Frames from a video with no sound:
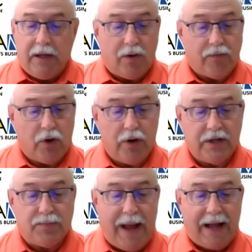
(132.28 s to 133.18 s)
Trevor earned
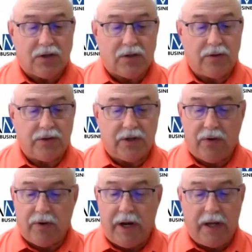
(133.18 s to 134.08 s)
his bachelor's
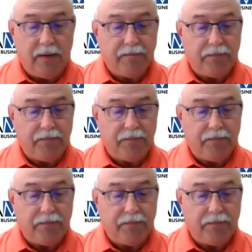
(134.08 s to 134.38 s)
degree